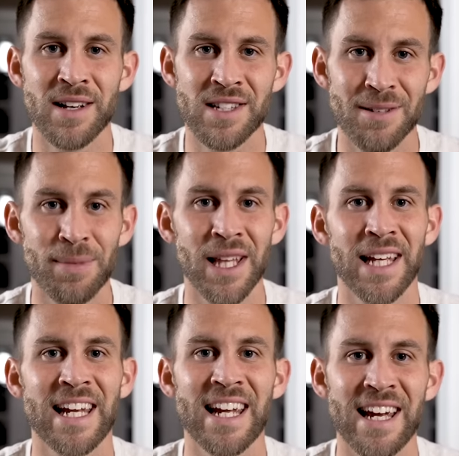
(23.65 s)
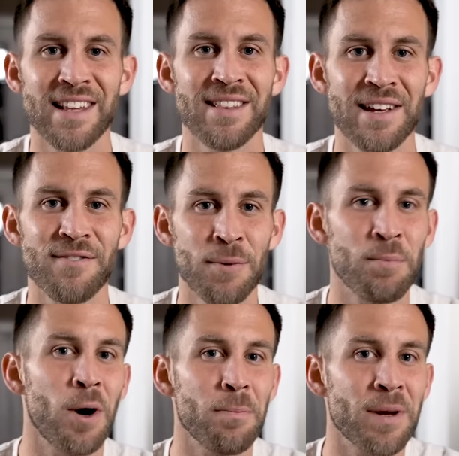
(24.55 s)
stability in the
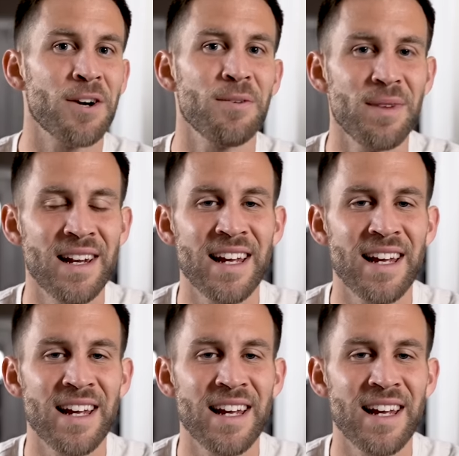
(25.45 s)
football pyramid